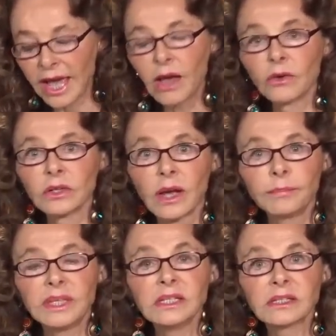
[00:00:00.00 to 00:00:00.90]
out
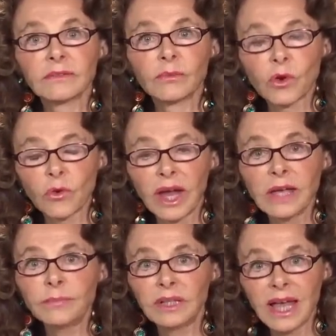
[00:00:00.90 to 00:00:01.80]
a piece of
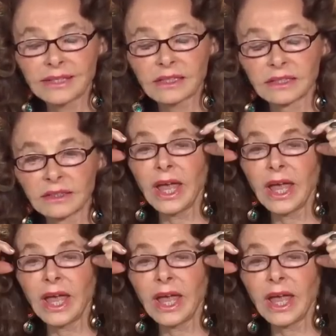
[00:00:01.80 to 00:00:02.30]
gray plastic,